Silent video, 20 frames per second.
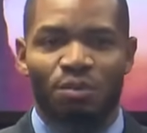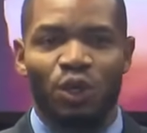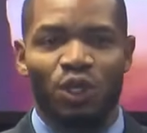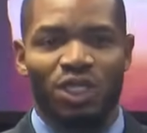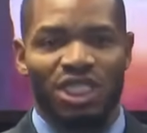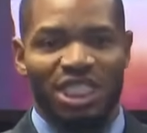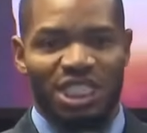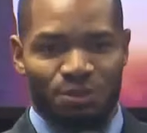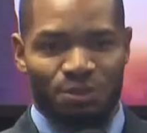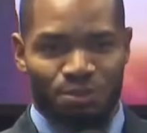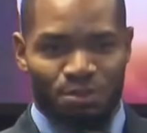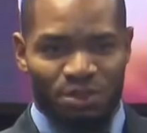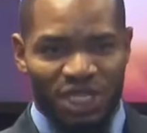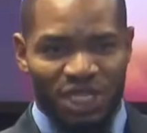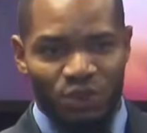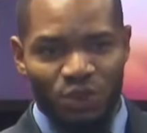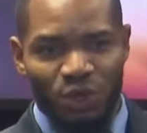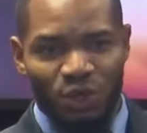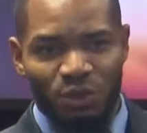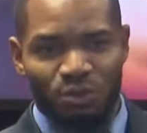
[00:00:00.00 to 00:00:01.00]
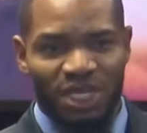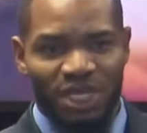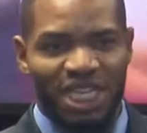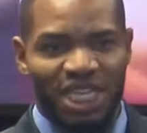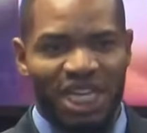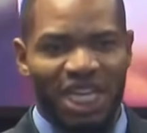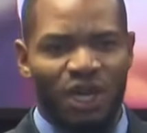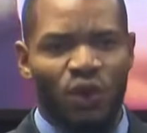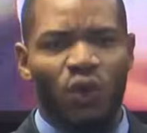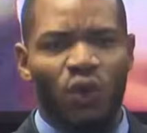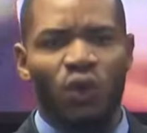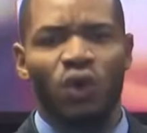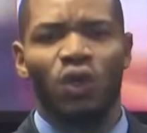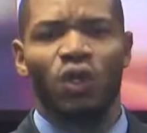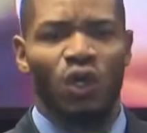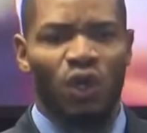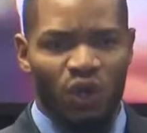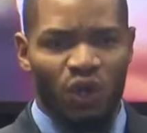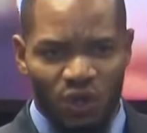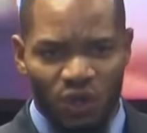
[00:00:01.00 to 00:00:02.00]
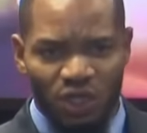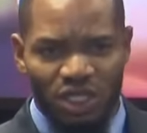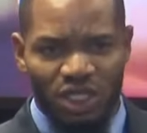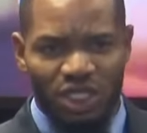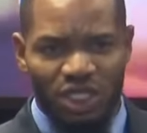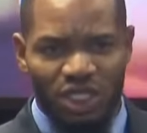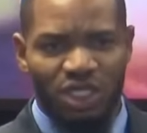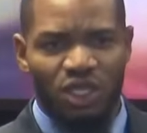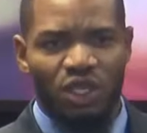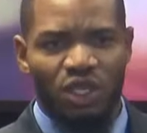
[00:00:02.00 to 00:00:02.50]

Moses prayed one prayer. Oh Lord,